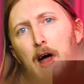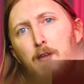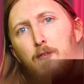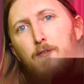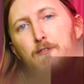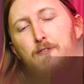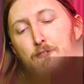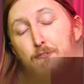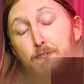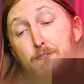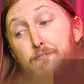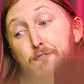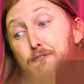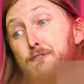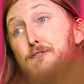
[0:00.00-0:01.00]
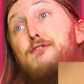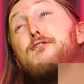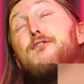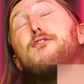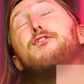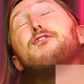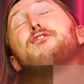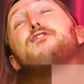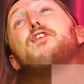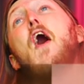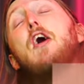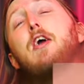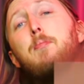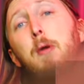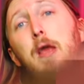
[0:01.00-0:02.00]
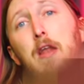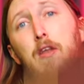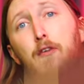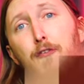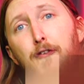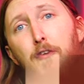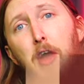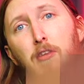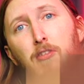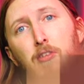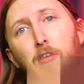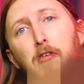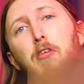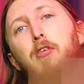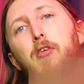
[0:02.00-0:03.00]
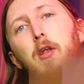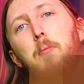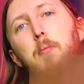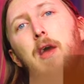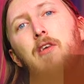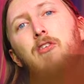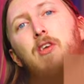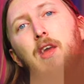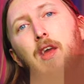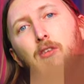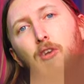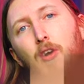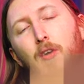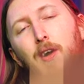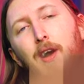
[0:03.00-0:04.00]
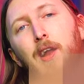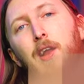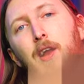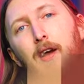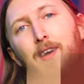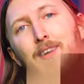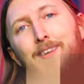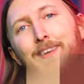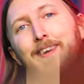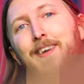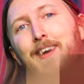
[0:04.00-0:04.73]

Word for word: and fuck me in the face. This is an amazing guitar right here.